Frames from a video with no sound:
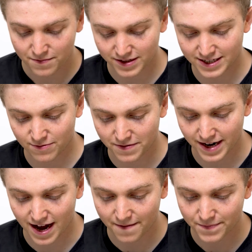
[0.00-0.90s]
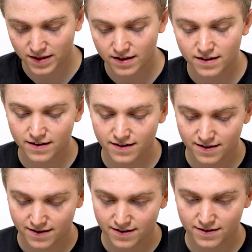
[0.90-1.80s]
but let's see what we got.
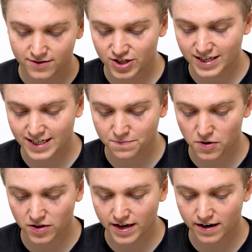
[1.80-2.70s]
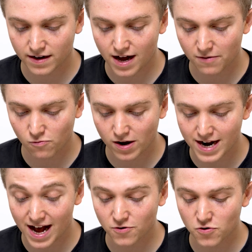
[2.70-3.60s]
Jess is pulling on
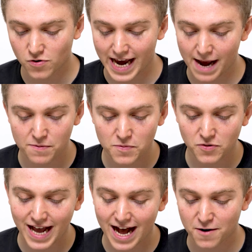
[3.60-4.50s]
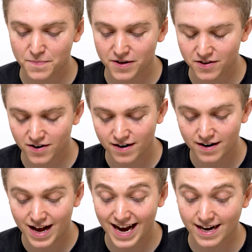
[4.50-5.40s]
Whatnot. Ooh, Capable Caterpillar
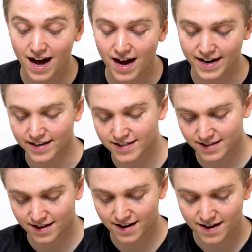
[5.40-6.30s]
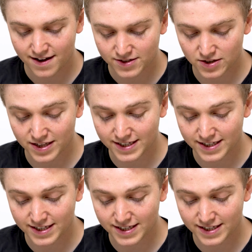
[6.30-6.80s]
Iconics. So